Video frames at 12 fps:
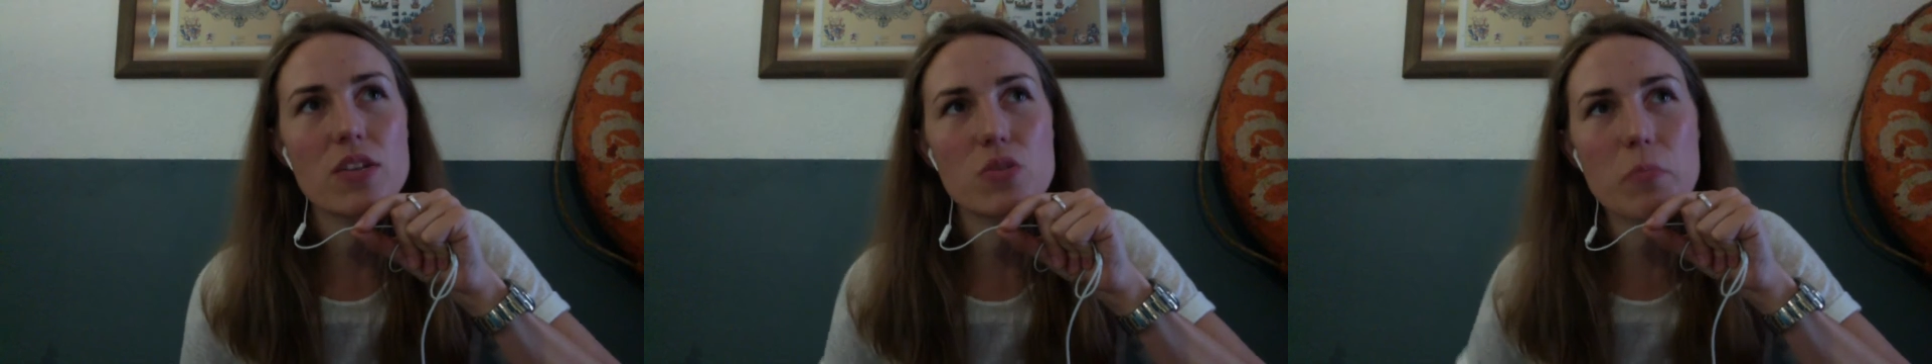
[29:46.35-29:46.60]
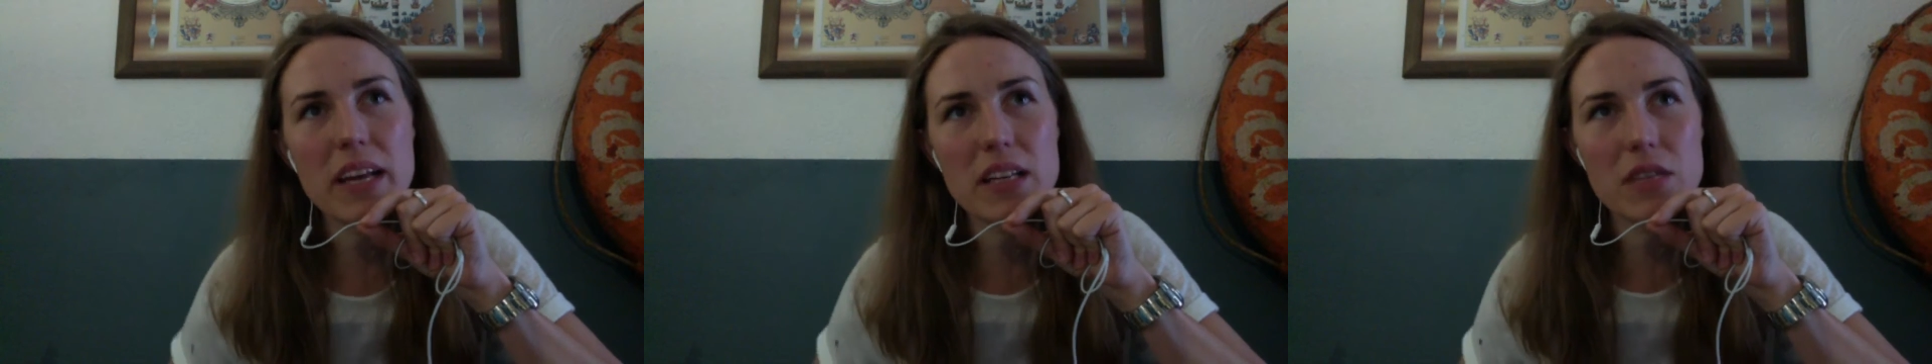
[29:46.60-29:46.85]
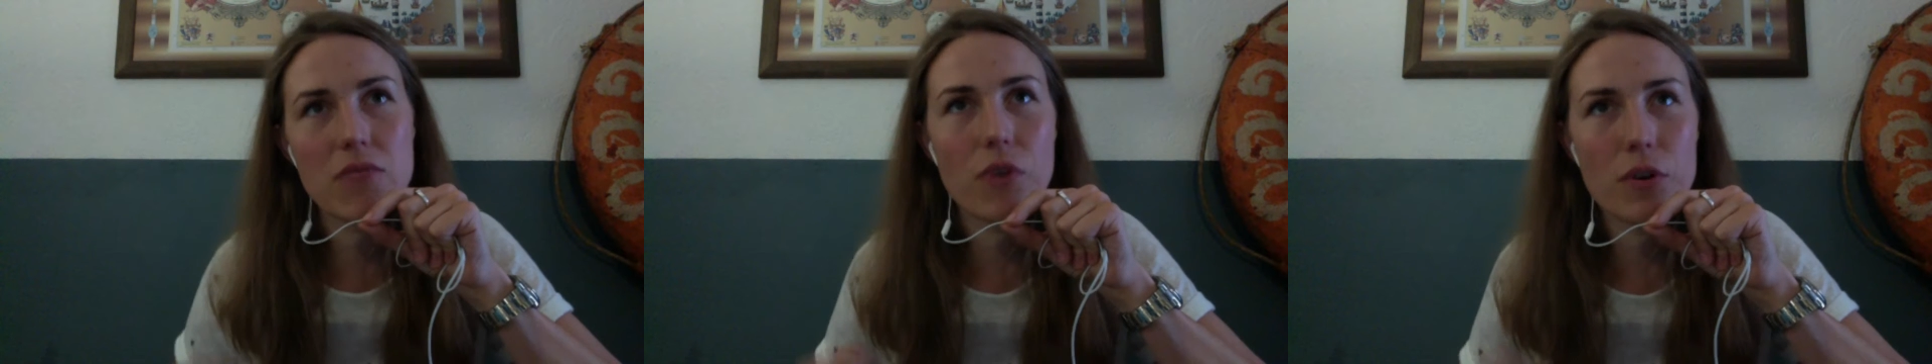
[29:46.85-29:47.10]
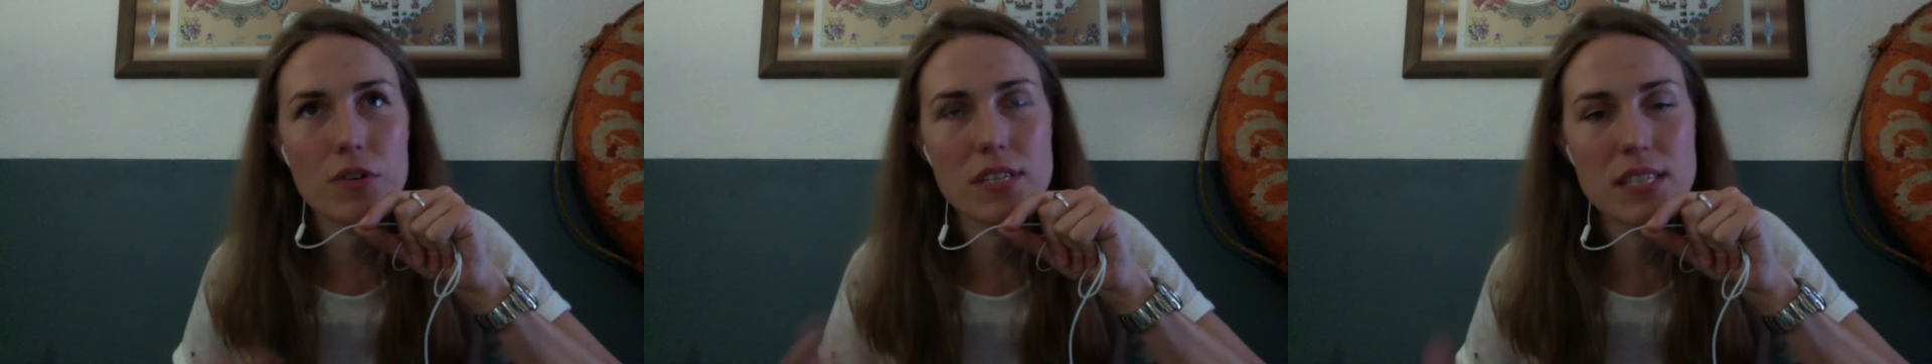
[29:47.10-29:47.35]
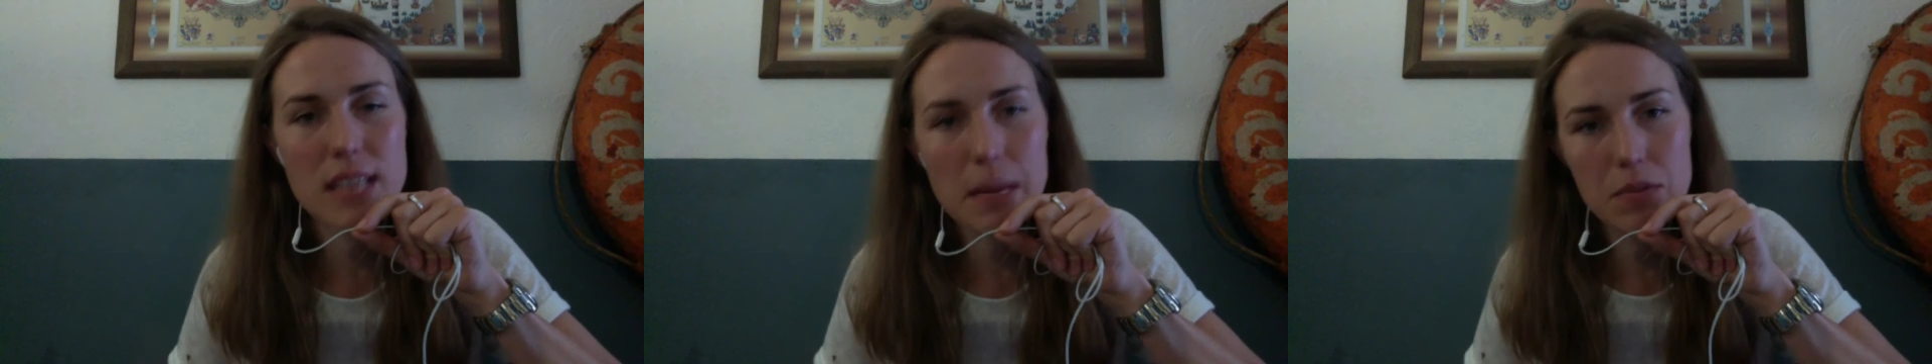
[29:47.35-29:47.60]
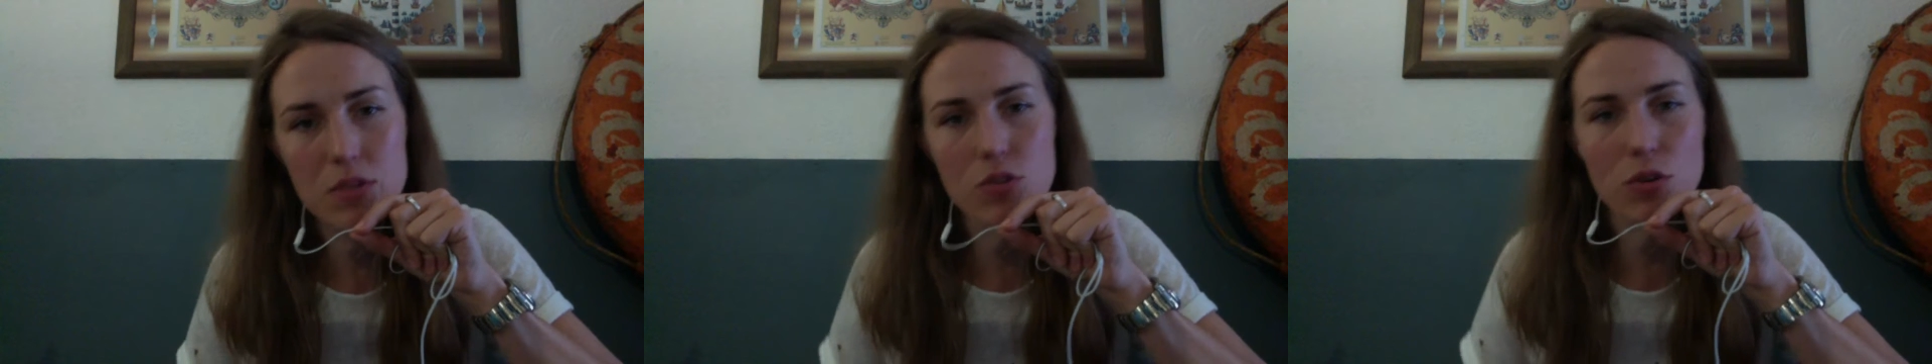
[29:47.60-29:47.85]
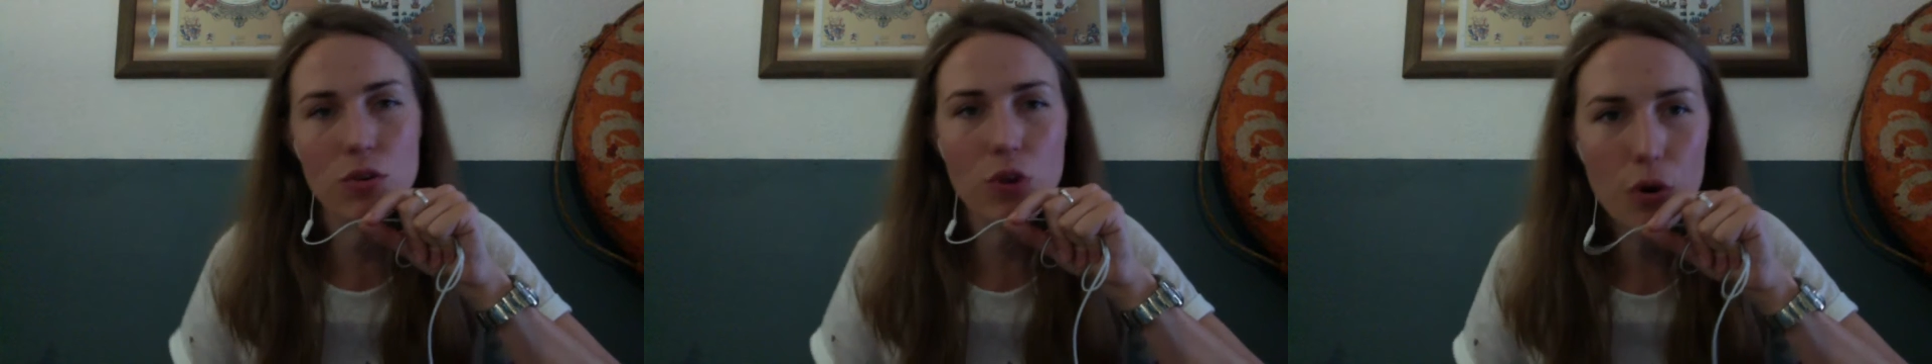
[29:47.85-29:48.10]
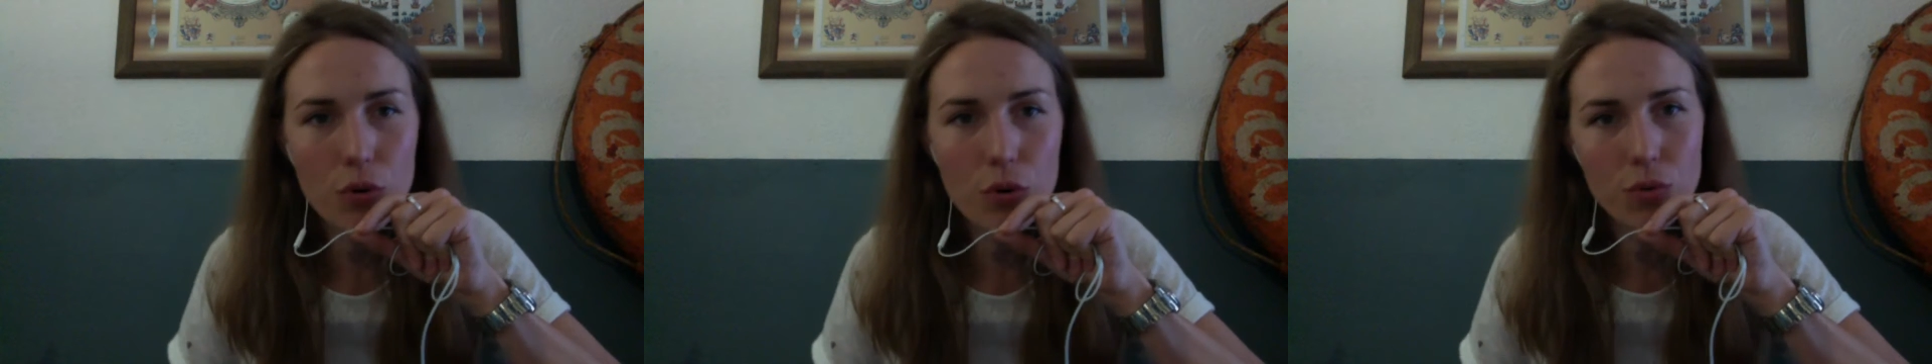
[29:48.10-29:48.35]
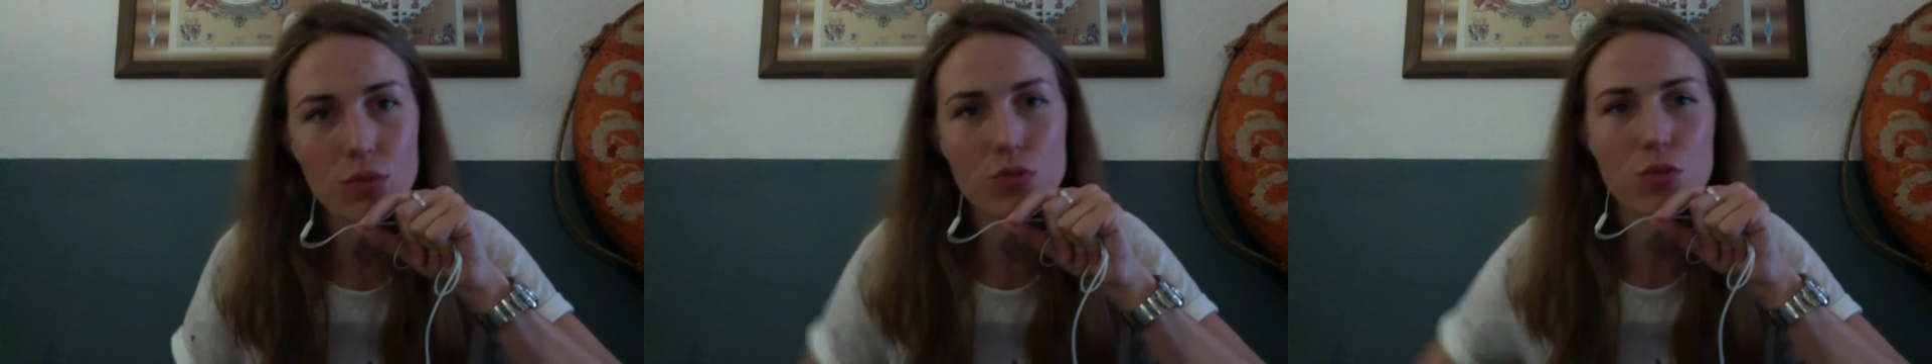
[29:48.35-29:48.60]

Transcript: make the first step to go